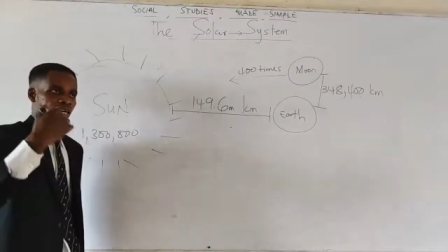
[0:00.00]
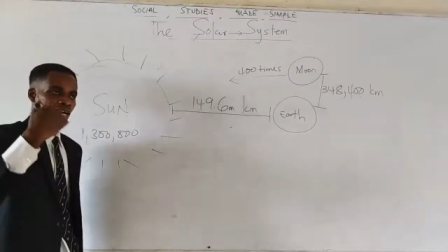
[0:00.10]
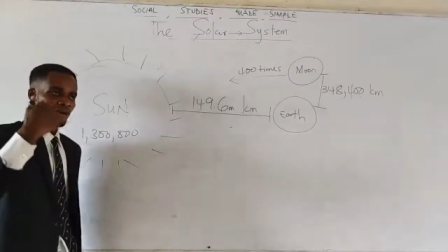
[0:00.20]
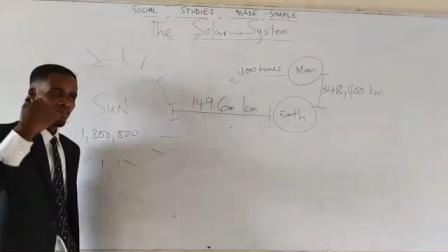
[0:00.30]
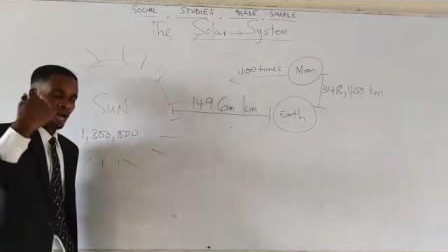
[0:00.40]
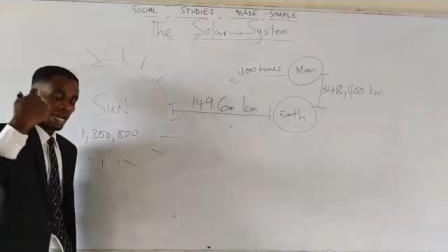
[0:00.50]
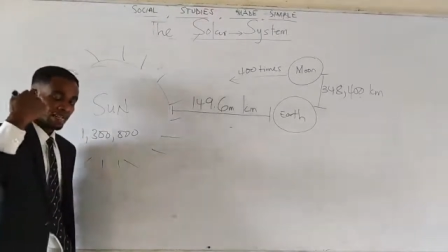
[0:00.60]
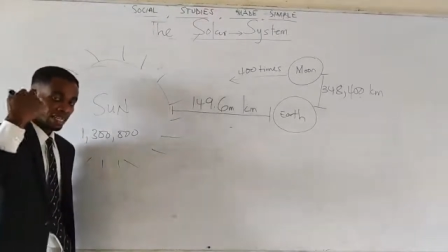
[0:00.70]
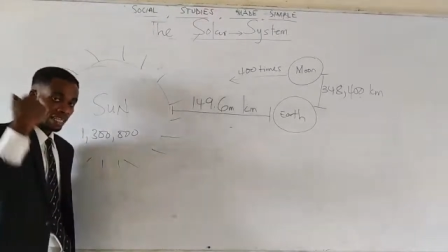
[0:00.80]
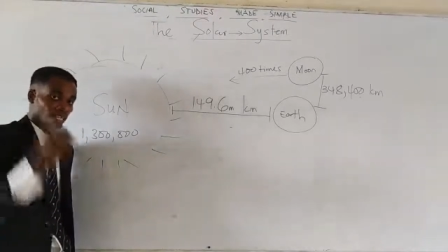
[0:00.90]
um,
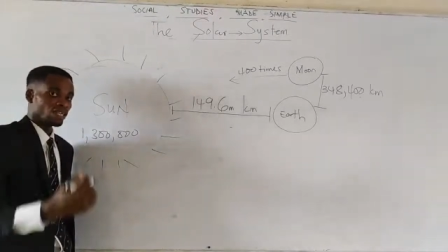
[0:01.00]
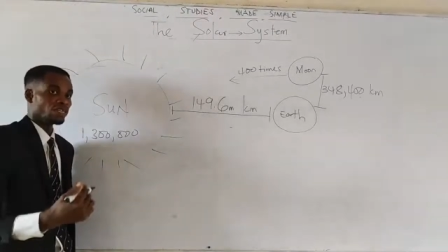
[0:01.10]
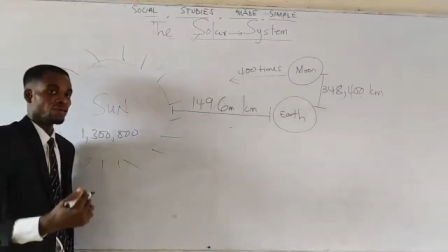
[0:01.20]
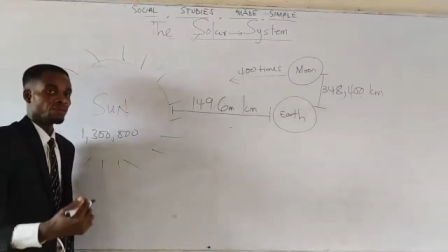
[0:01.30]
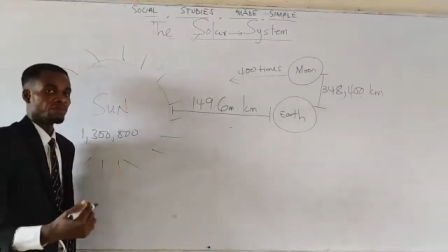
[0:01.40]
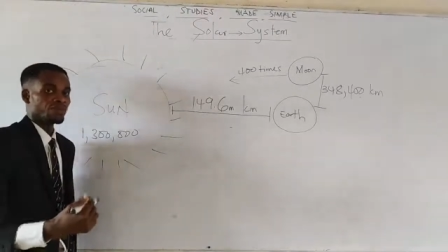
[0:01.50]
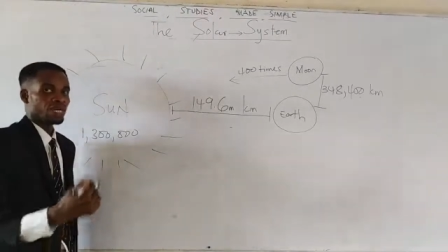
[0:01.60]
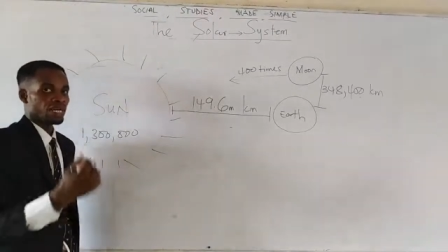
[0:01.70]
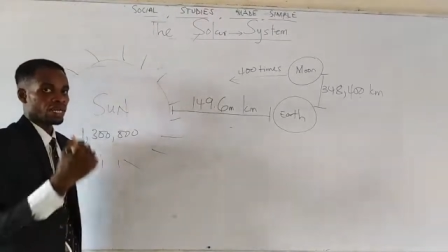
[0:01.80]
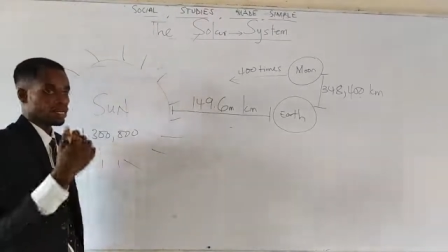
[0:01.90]
and helium
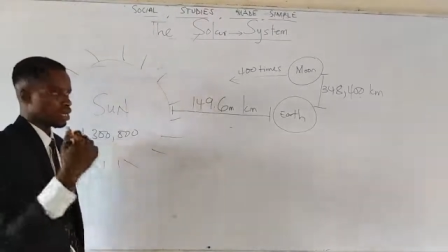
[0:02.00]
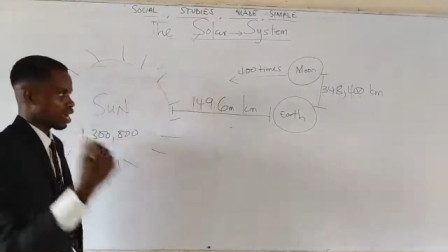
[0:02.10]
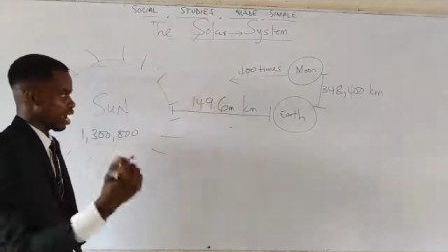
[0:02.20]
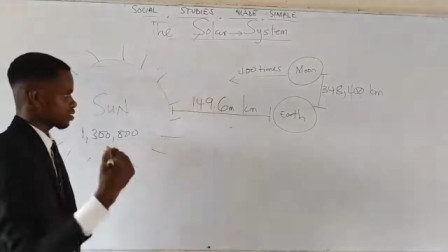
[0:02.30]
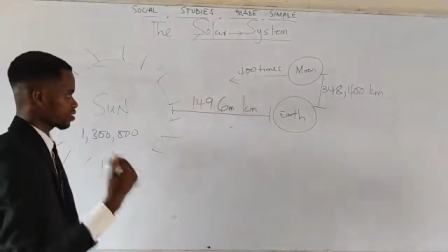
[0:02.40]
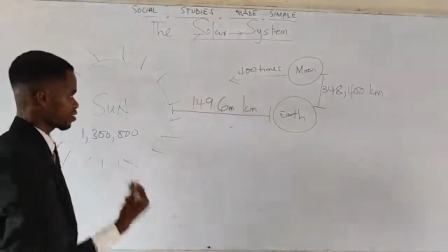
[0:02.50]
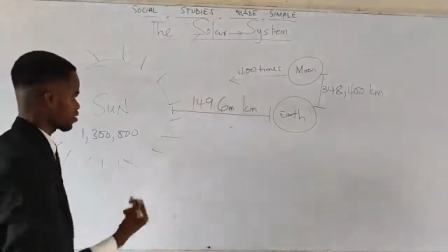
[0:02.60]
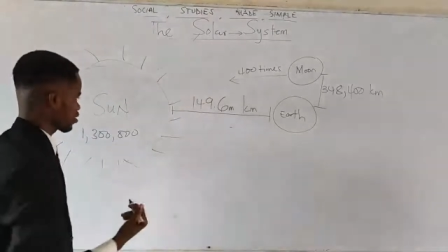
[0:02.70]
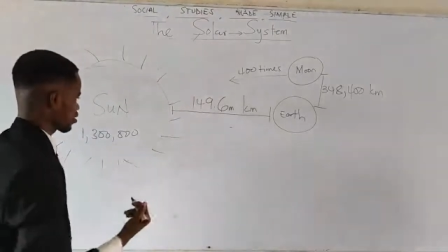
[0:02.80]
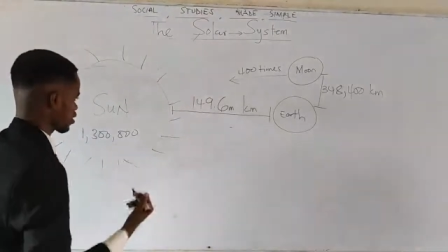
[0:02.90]
gases.